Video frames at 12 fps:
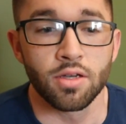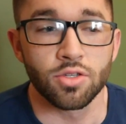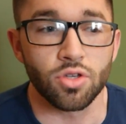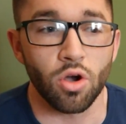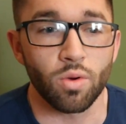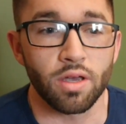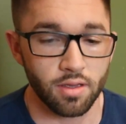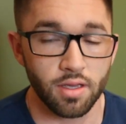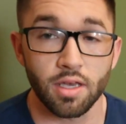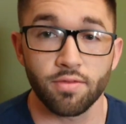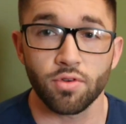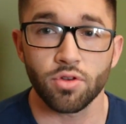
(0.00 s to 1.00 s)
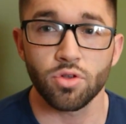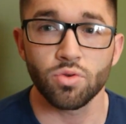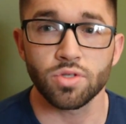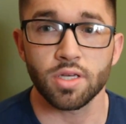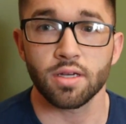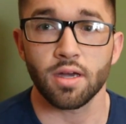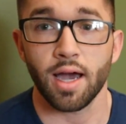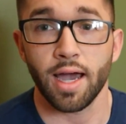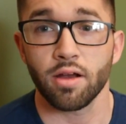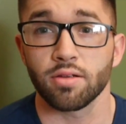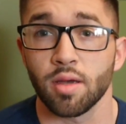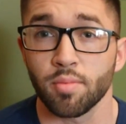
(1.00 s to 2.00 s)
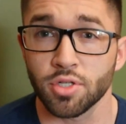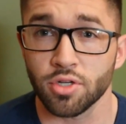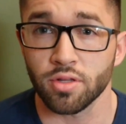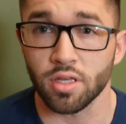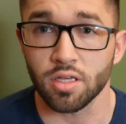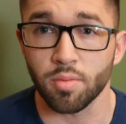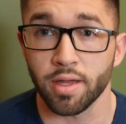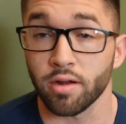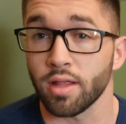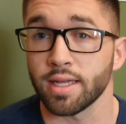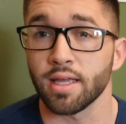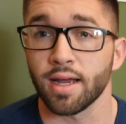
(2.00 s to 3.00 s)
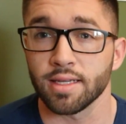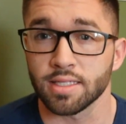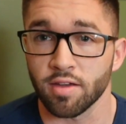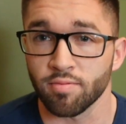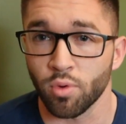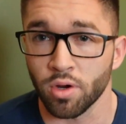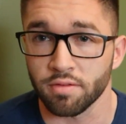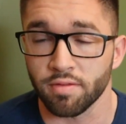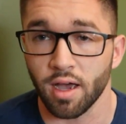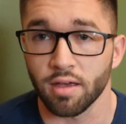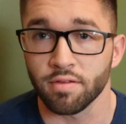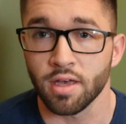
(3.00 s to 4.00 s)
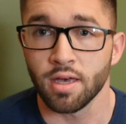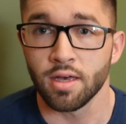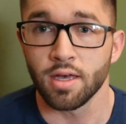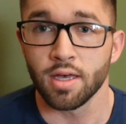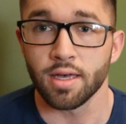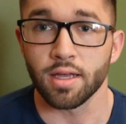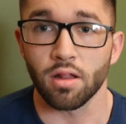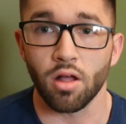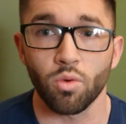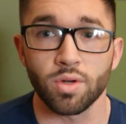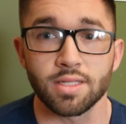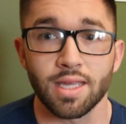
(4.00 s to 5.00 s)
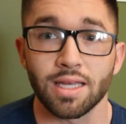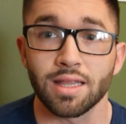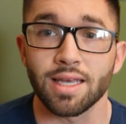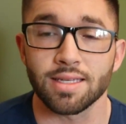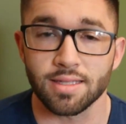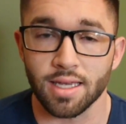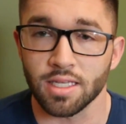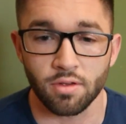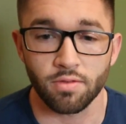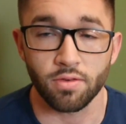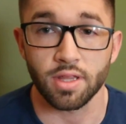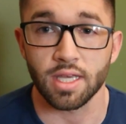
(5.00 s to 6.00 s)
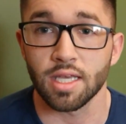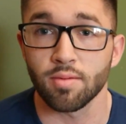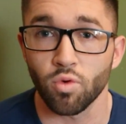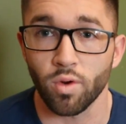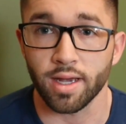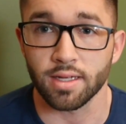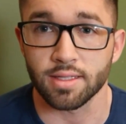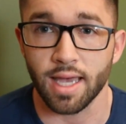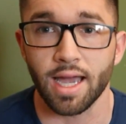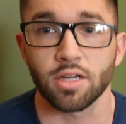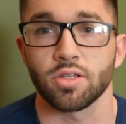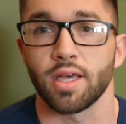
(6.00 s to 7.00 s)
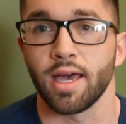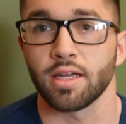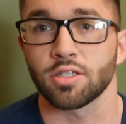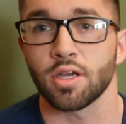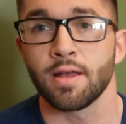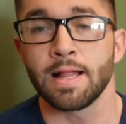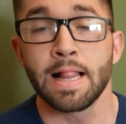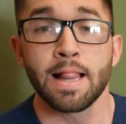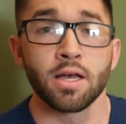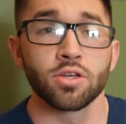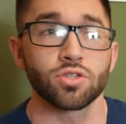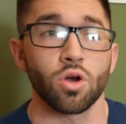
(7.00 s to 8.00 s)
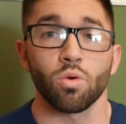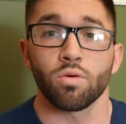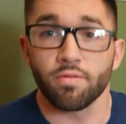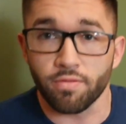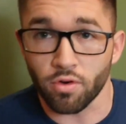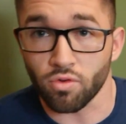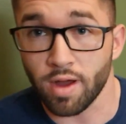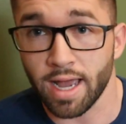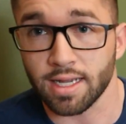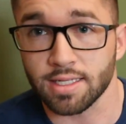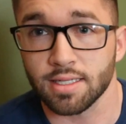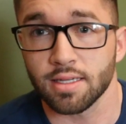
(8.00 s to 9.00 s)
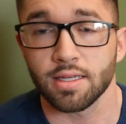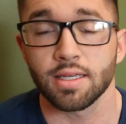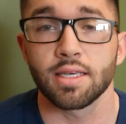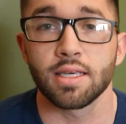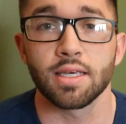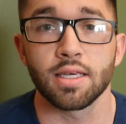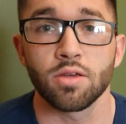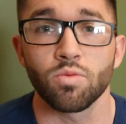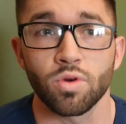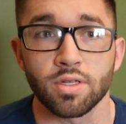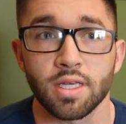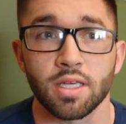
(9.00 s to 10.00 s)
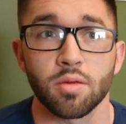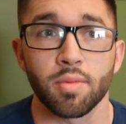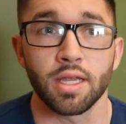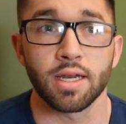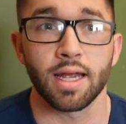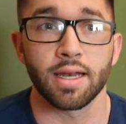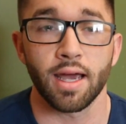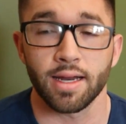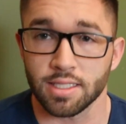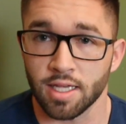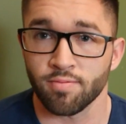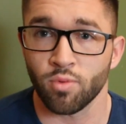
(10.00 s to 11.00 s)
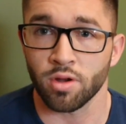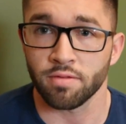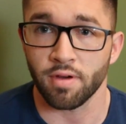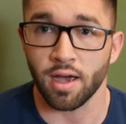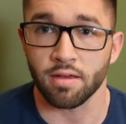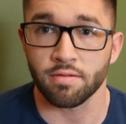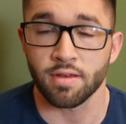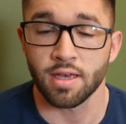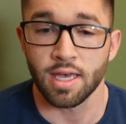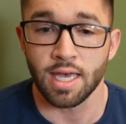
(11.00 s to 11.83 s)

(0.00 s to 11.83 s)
So if, if you're using a higher temperature in the incubator, like 97.5, it'll always take less days for the emu egg to actually hatch. So for Rex, he was incubated at 97.5